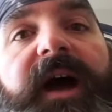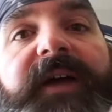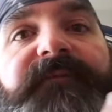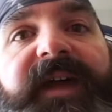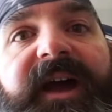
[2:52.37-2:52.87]

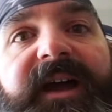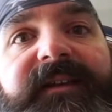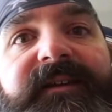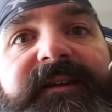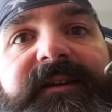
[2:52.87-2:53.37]
I've
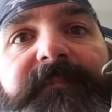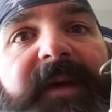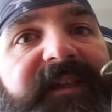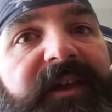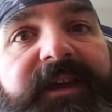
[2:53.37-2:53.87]
got
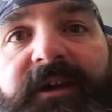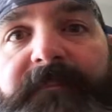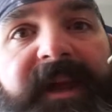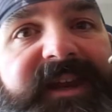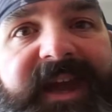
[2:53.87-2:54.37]

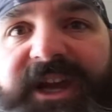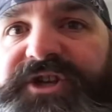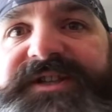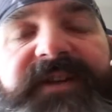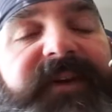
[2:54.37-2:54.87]

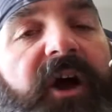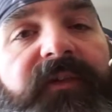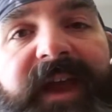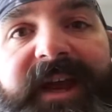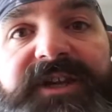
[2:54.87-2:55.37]
medications, I've got all
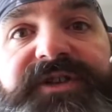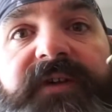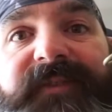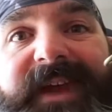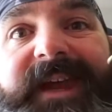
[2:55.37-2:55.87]
that kind of
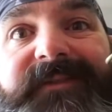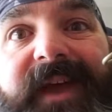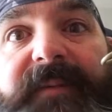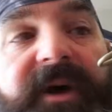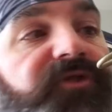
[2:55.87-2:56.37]
stuff in
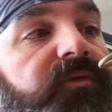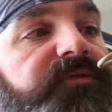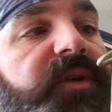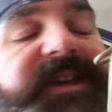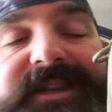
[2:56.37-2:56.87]
that bedroom.
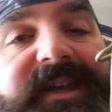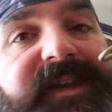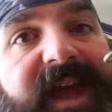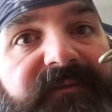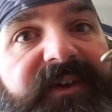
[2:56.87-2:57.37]
So I didn't need
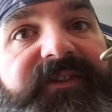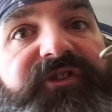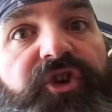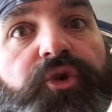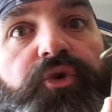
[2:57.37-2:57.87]
to have this
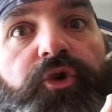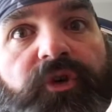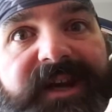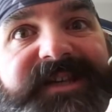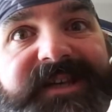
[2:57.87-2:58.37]
too
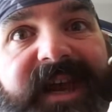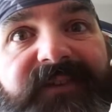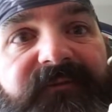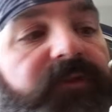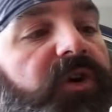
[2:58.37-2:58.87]
crazy
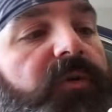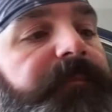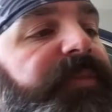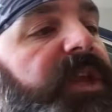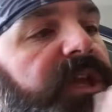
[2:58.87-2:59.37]
and full.
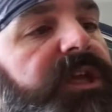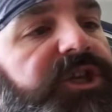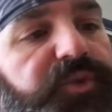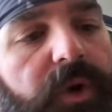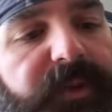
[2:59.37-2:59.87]

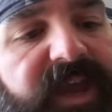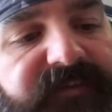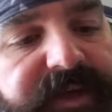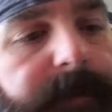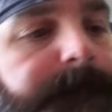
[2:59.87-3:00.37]
So what do we have
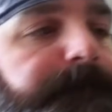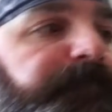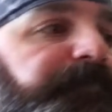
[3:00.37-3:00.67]
in here?